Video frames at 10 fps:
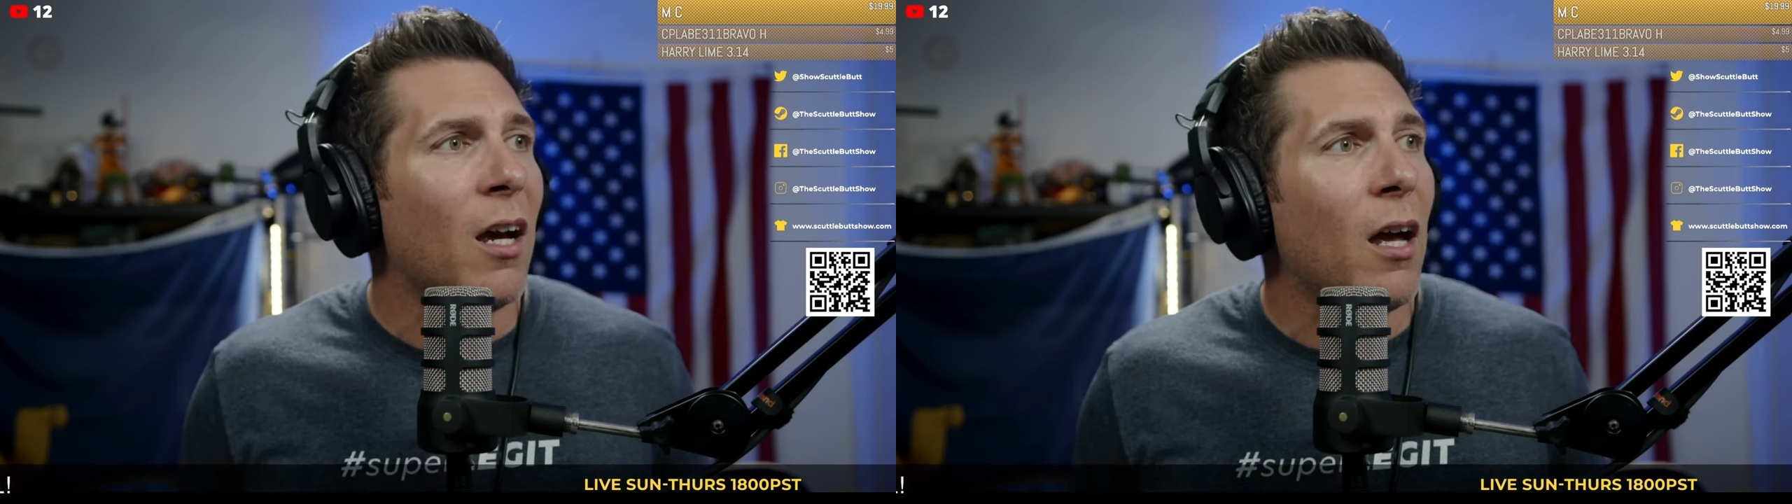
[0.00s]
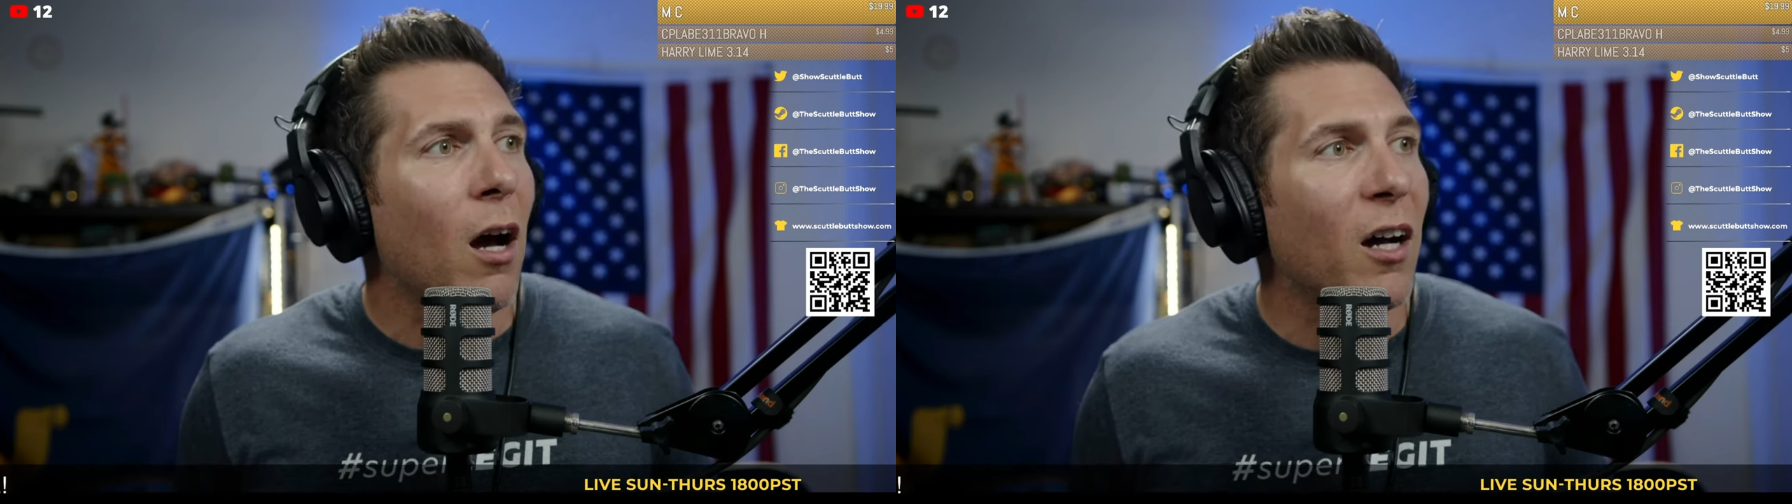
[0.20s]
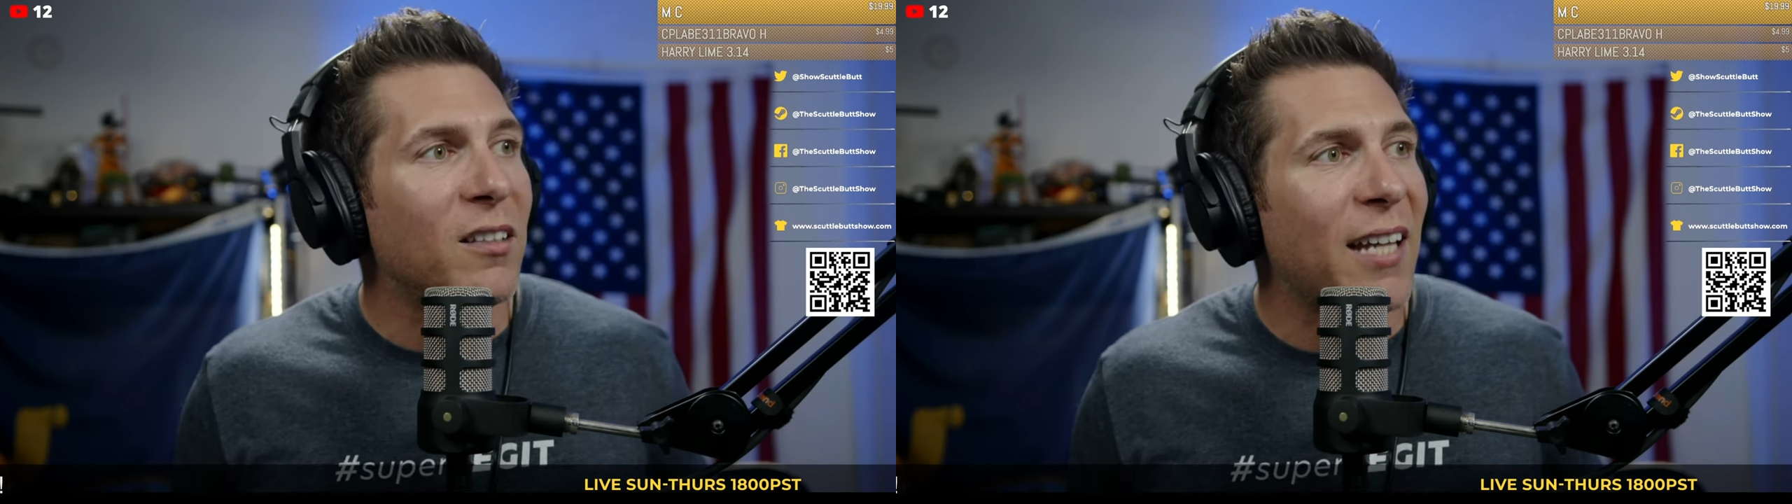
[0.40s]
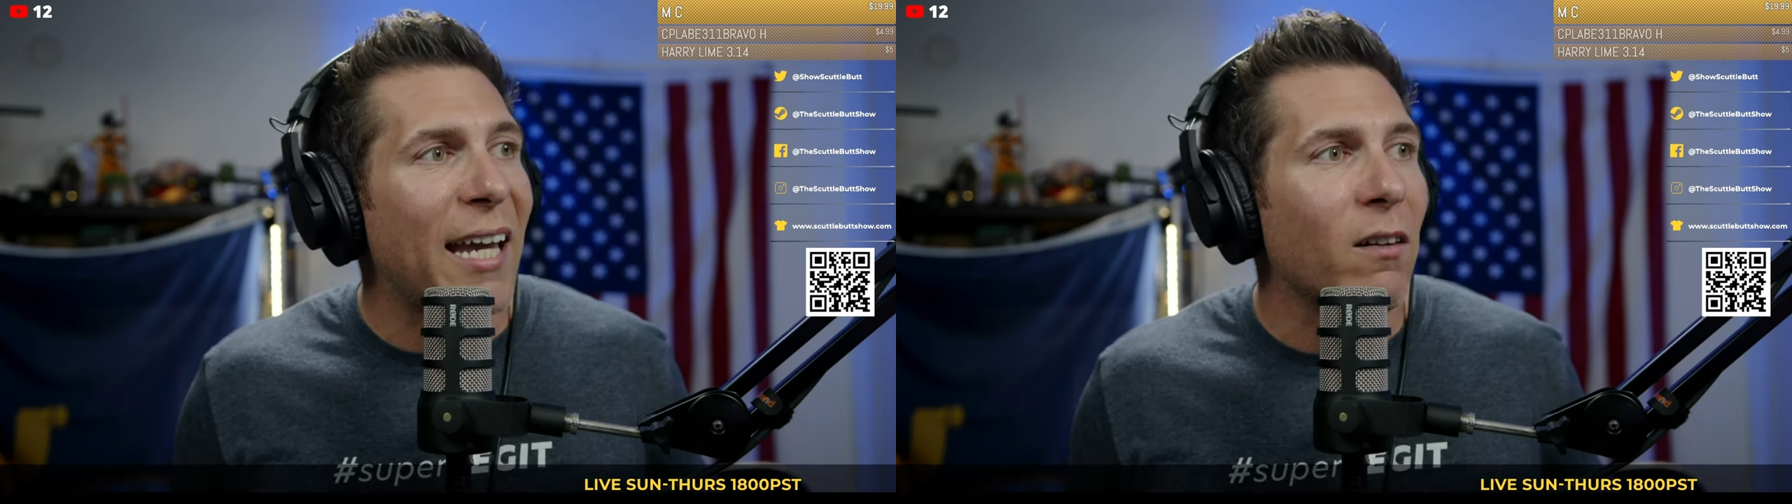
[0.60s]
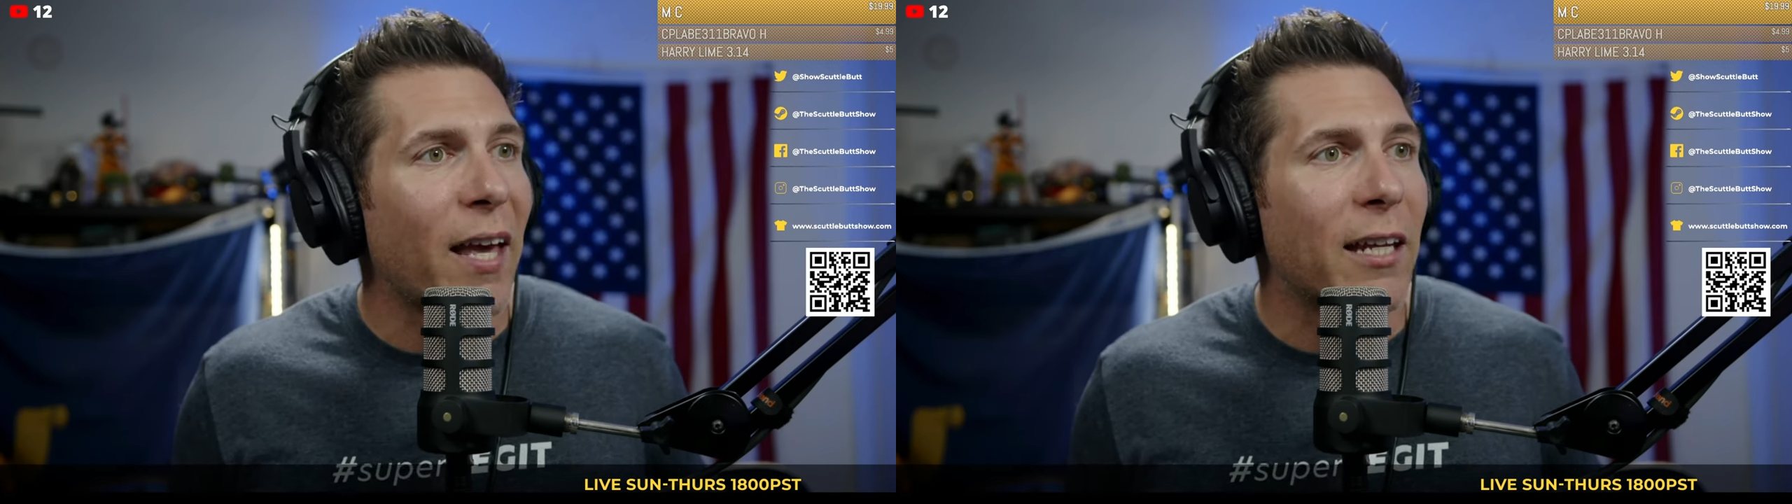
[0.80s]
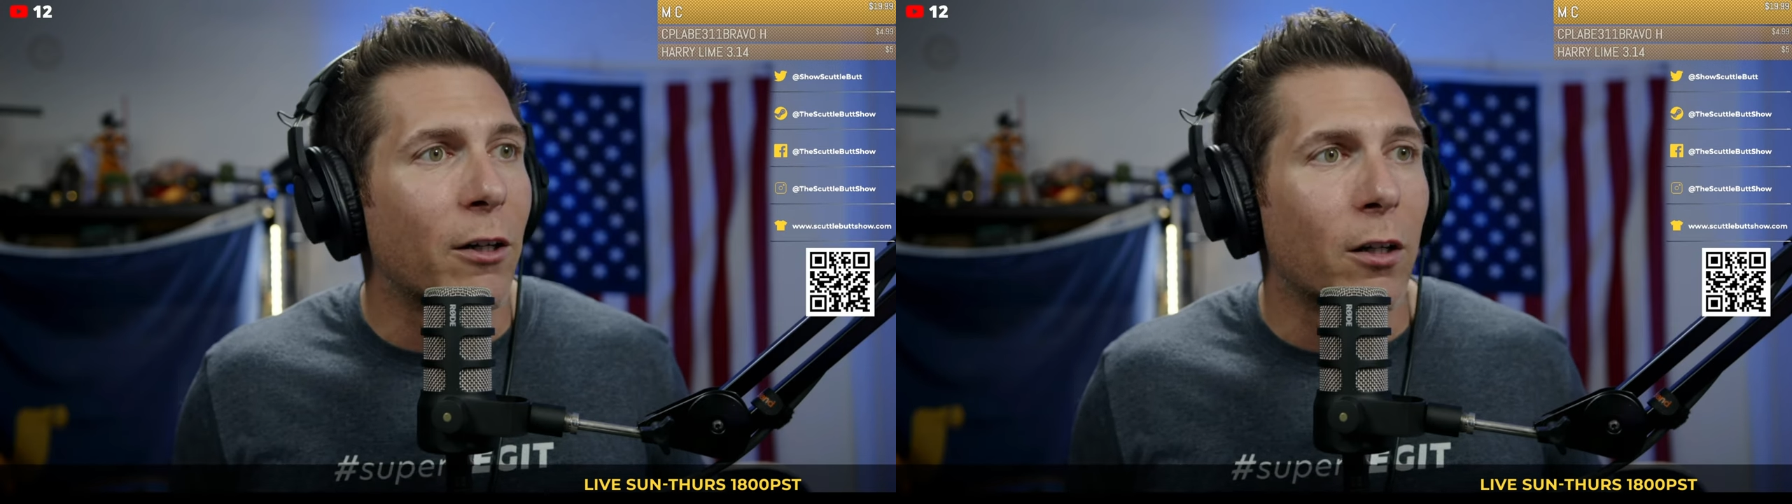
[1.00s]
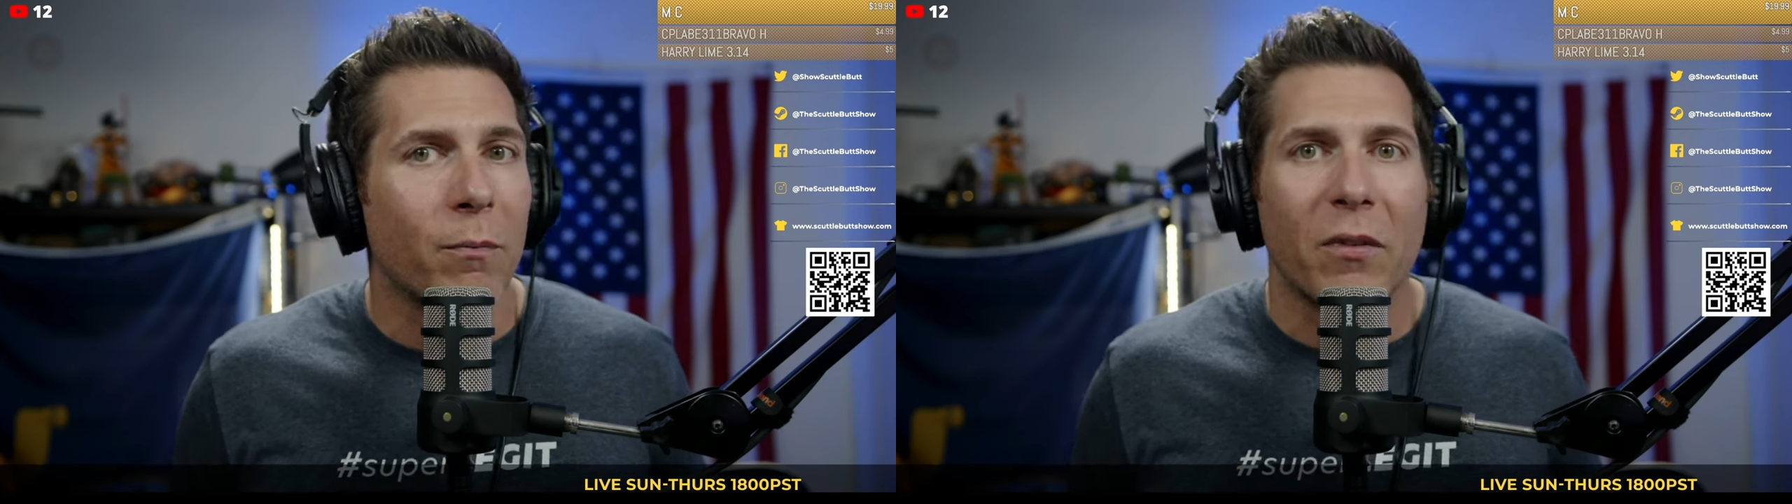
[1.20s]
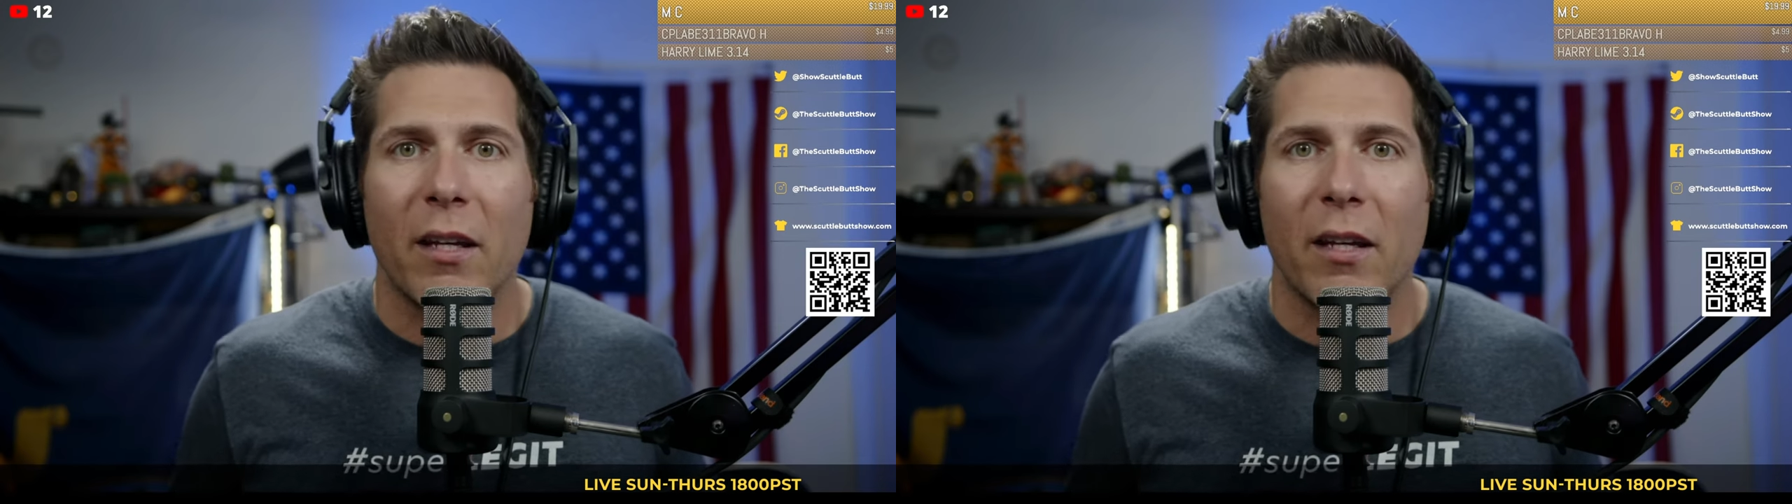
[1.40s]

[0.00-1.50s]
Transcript: A day later,